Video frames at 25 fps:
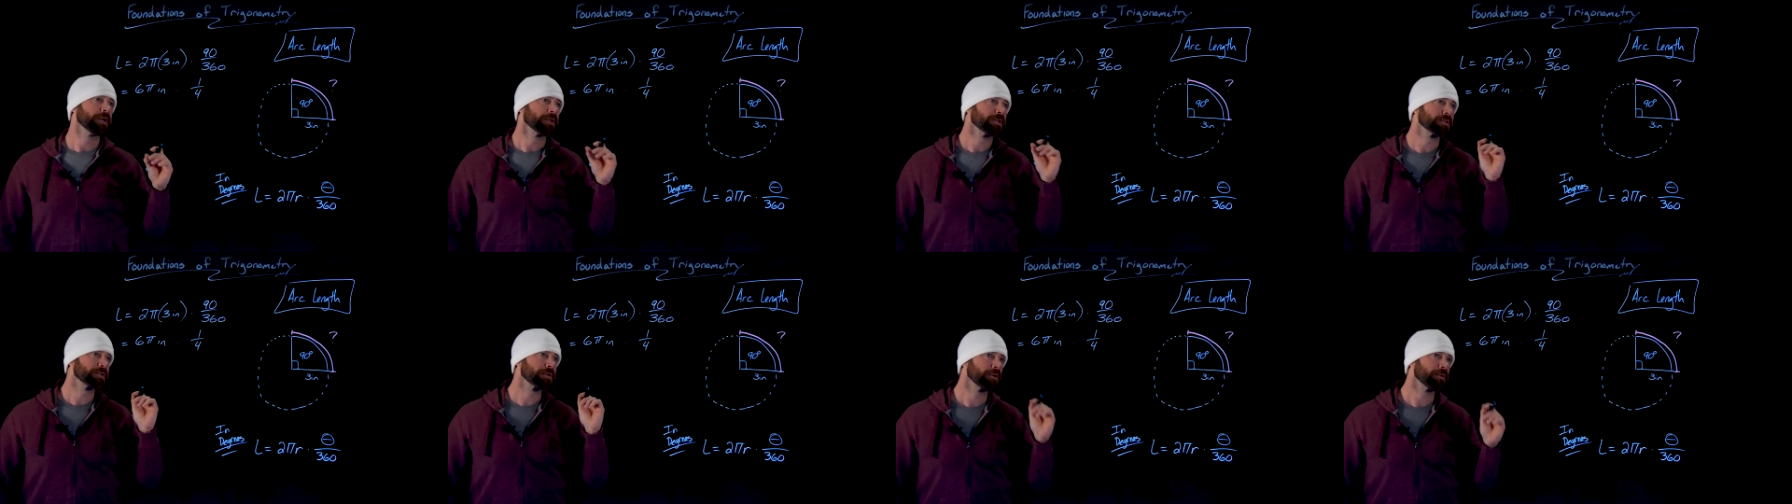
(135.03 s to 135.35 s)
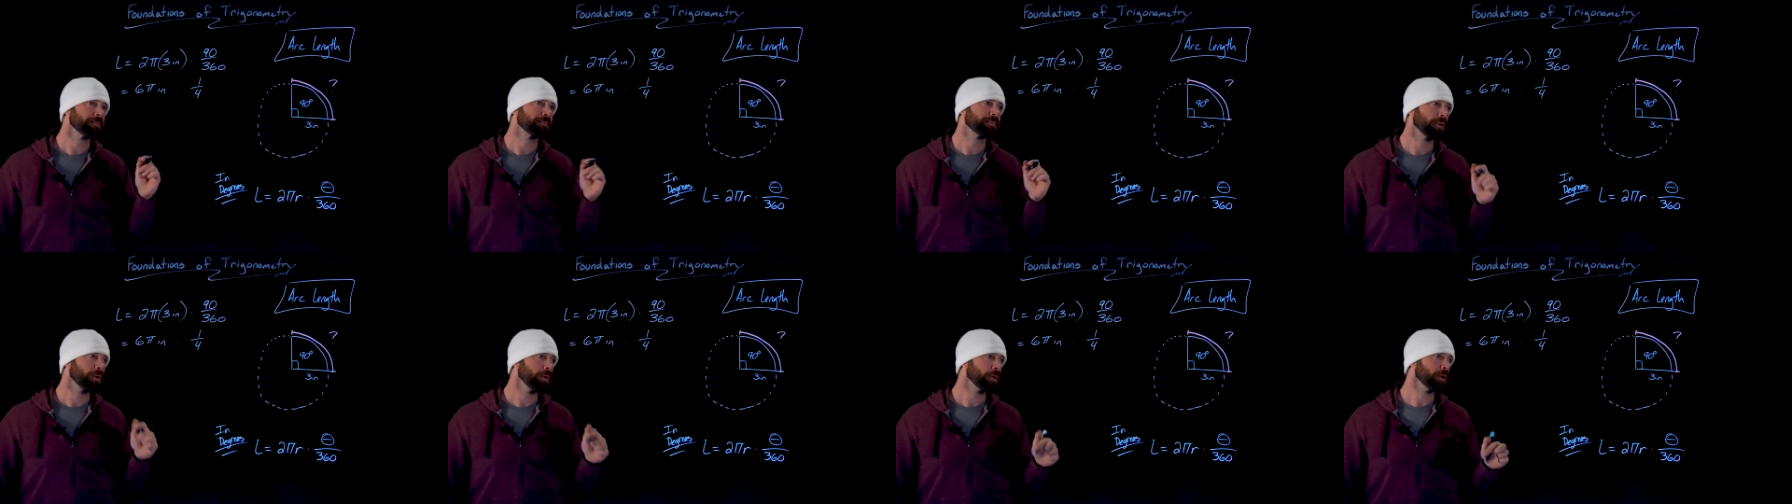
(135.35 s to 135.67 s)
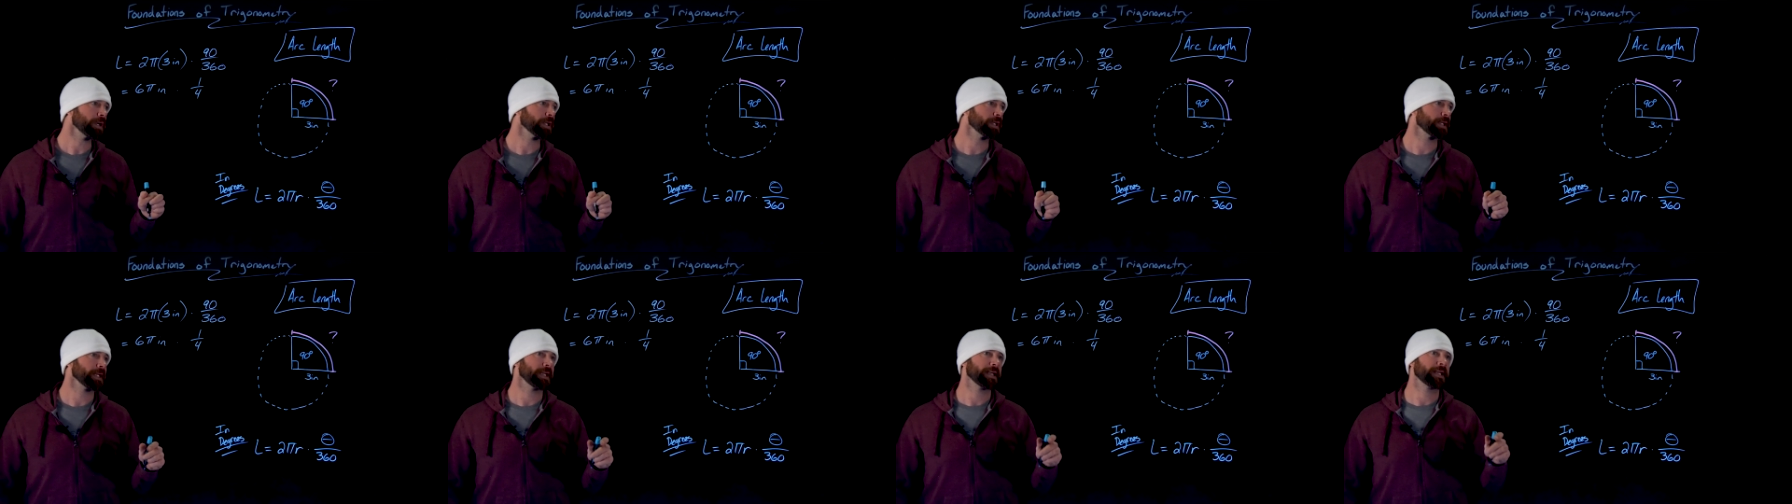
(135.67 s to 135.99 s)
So
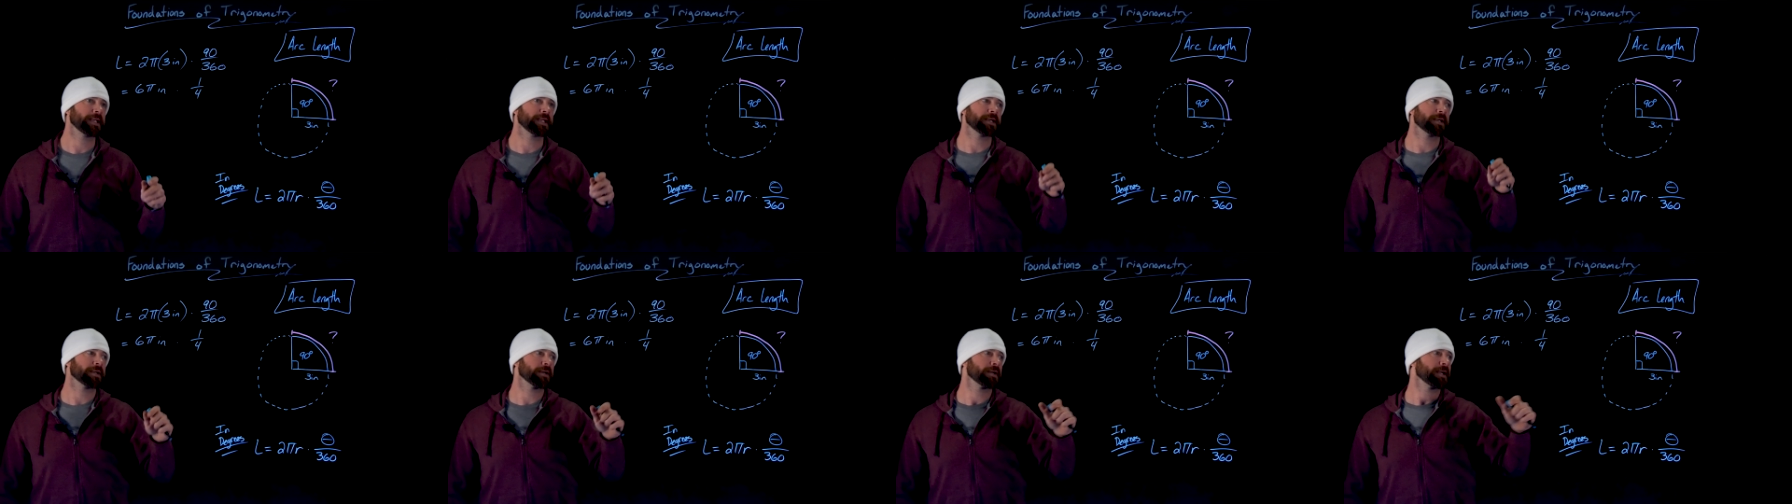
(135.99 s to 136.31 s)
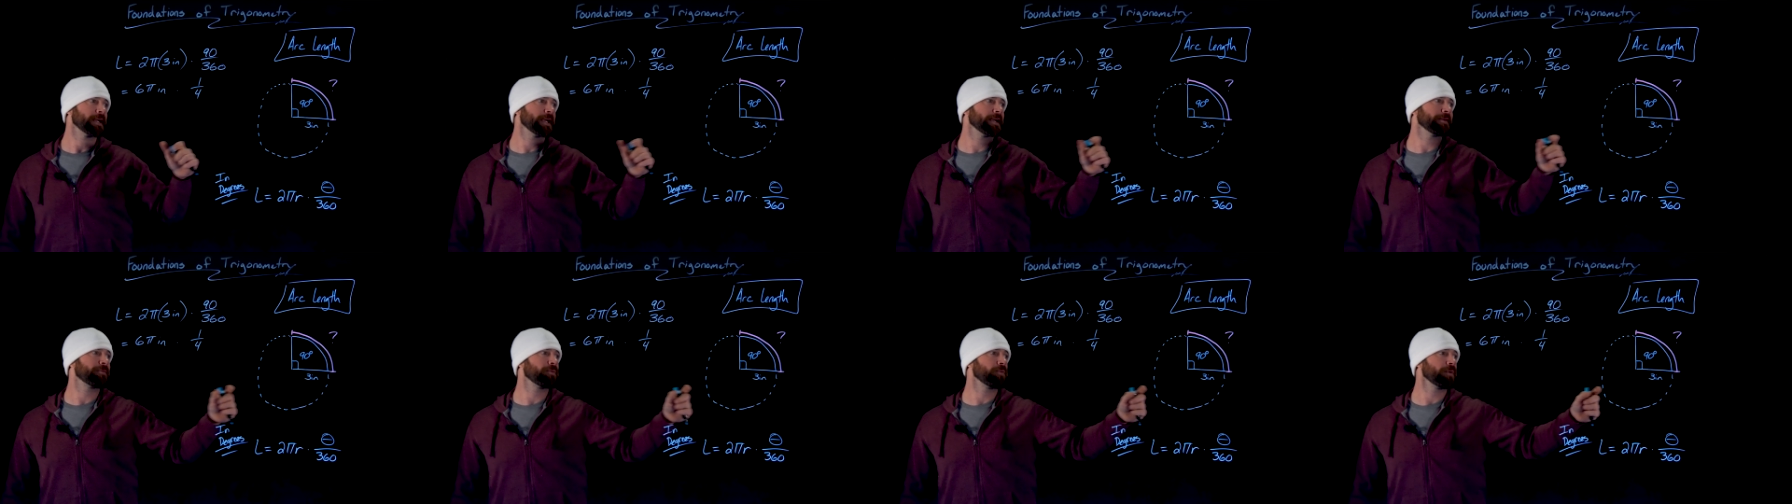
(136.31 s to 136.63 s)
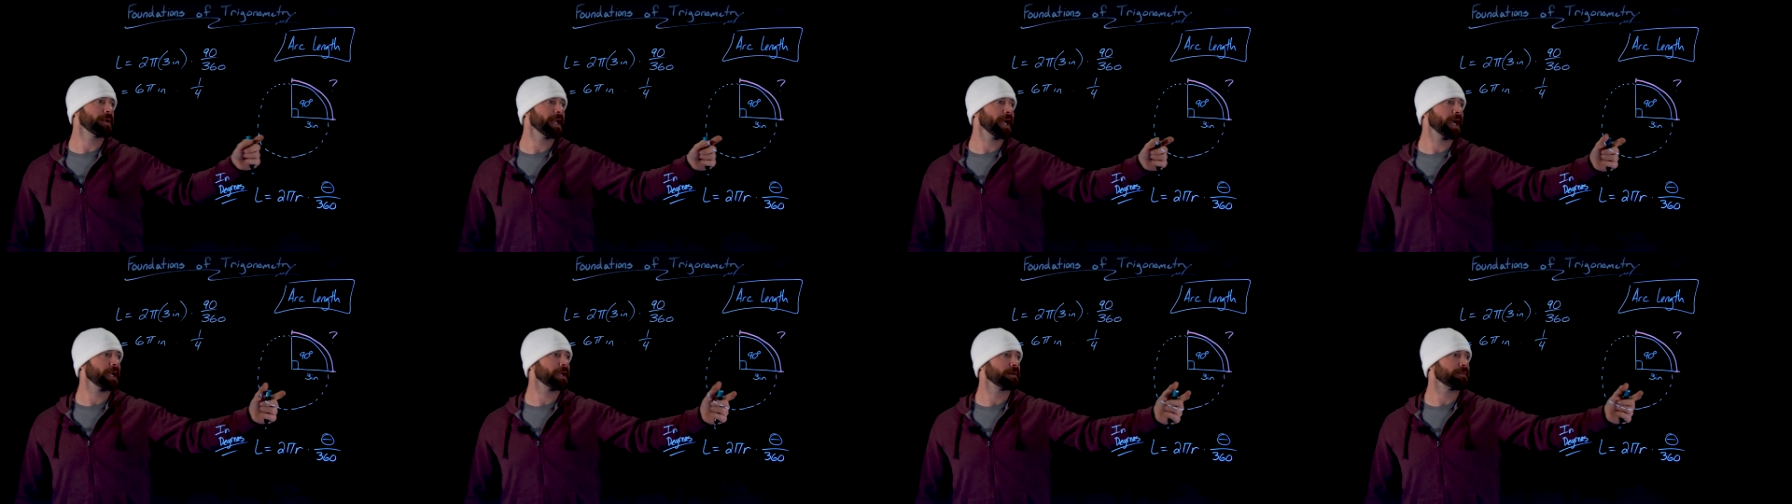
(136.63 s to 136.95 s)
importantly here, if
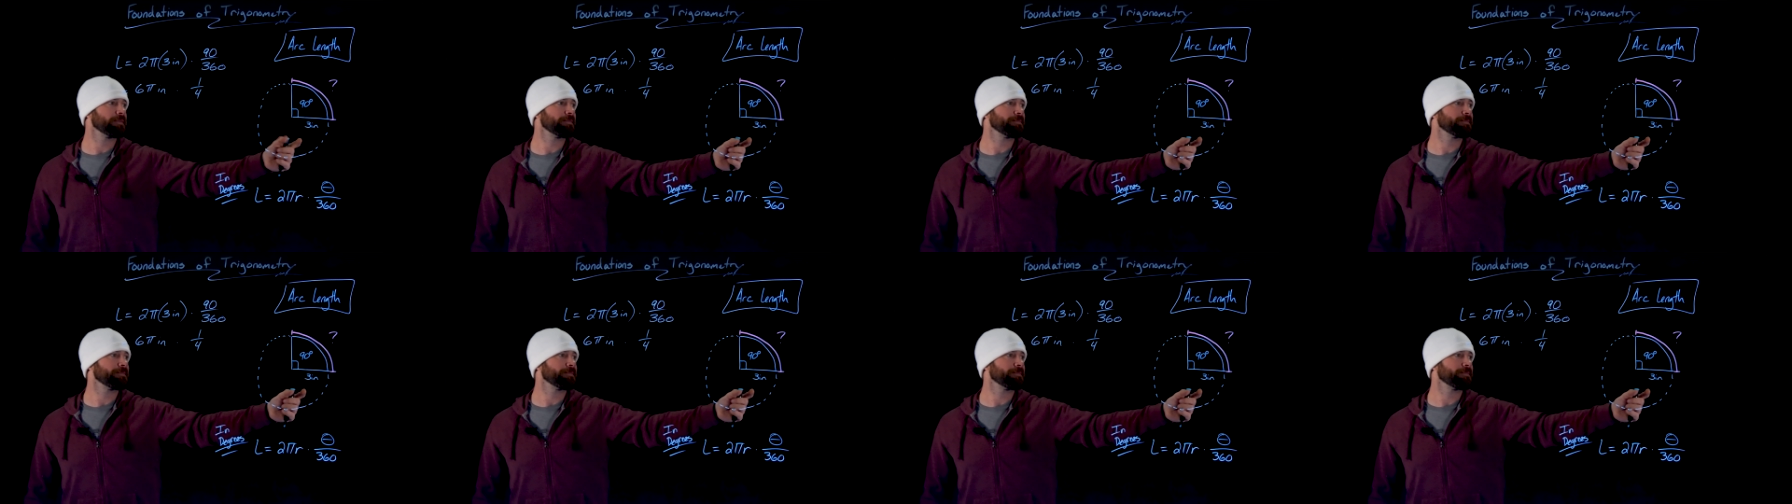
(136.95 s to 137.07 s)
we had a